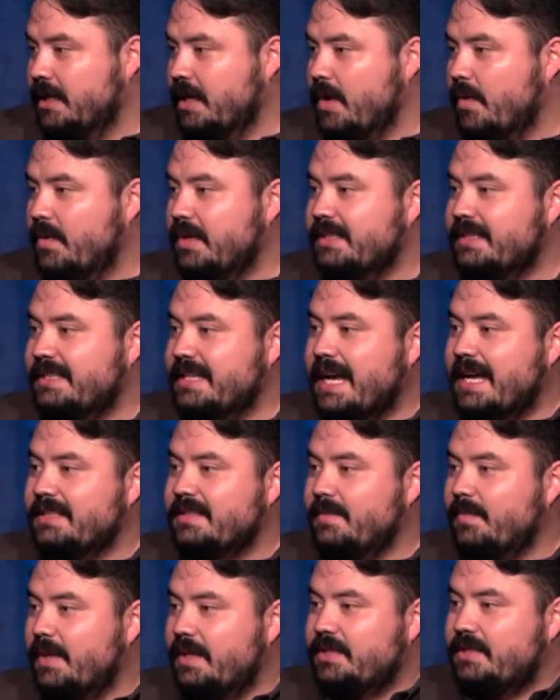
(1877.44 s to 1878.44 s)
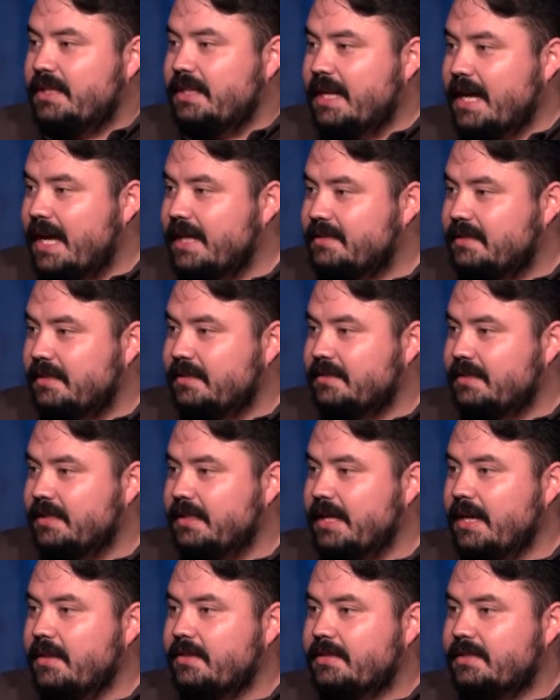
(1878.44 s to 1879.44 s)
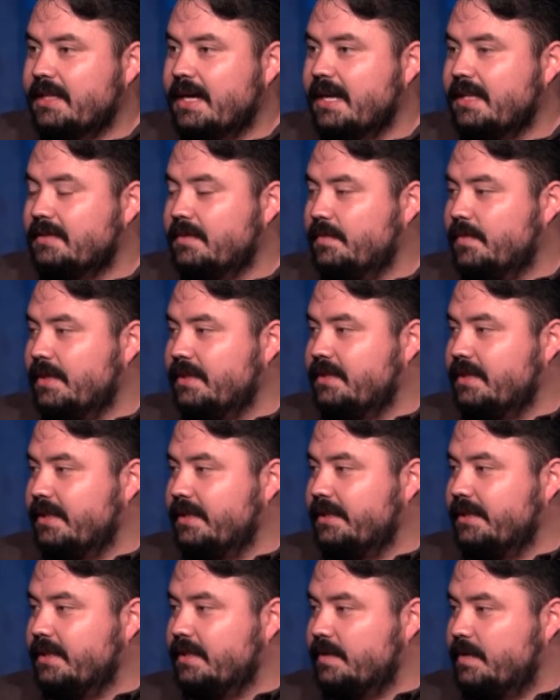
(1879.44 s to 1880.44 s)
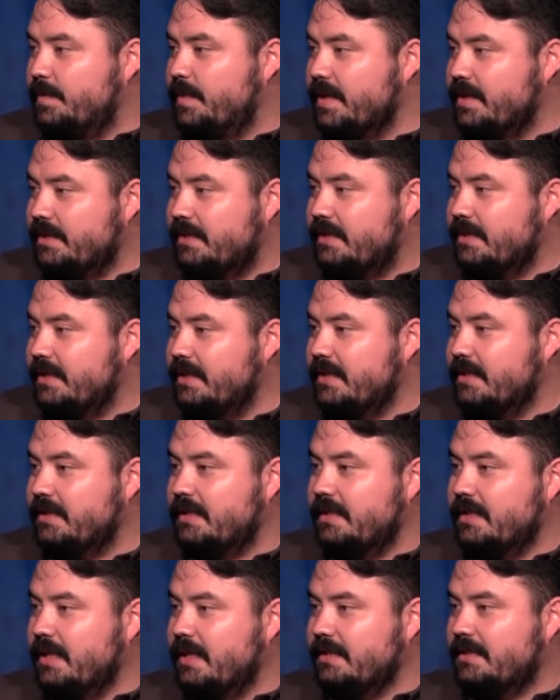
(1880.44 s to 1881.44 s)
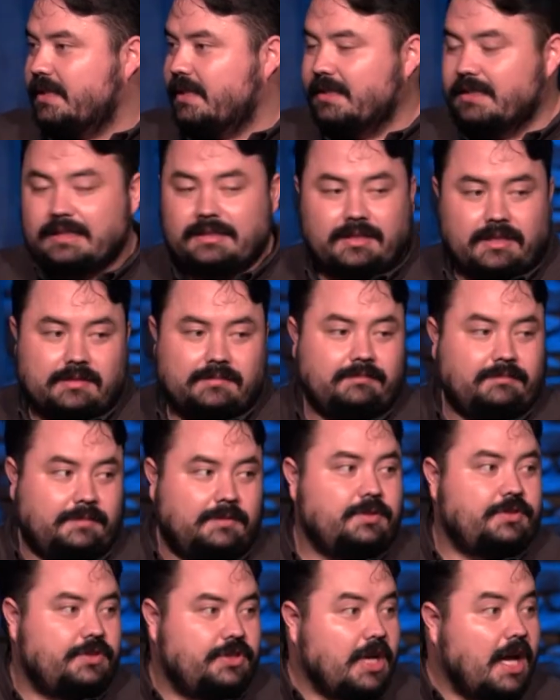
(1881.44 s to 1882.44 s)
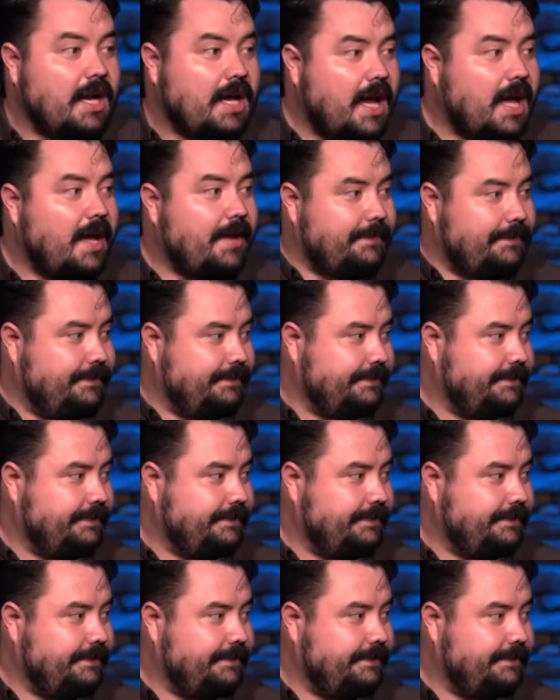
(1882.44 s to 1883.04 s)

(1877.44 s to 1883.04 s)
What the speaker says: One side's a bunch of Nazis, and the other side's a bunch of conspiracy theorists, and the other side, just shut up.